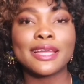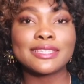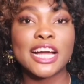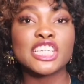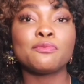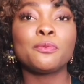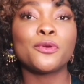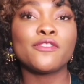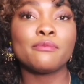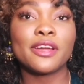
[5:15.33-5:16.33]
It's actually been
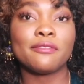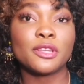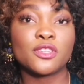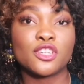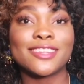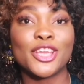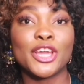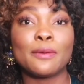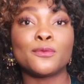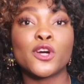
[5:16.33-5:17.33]
proven by research that you
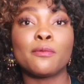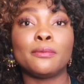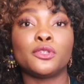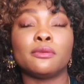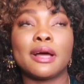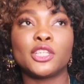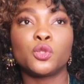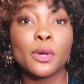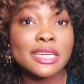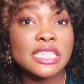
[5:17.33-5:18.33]
can absorb up to about
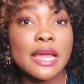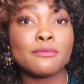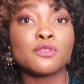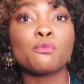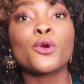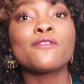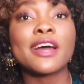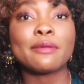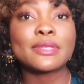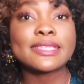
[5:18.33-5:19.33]
20 times more
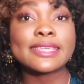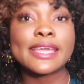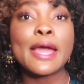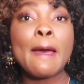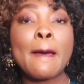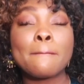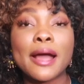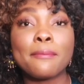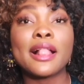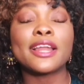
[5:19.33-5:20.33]
vitamin C
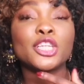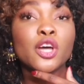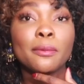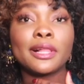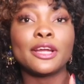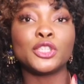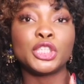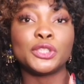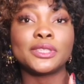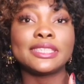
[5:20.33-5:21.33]
by applying it topically
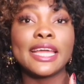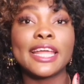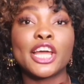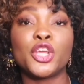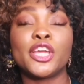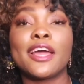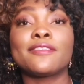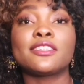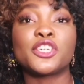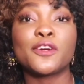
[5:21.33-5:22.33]
onto your skin, and you
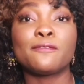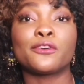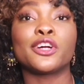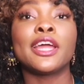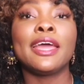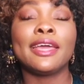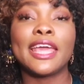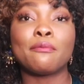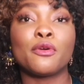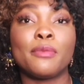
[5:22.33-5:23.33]
can therefore
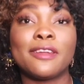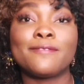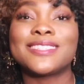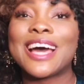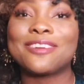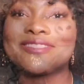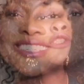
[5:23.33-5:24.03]
get more benefits out of it.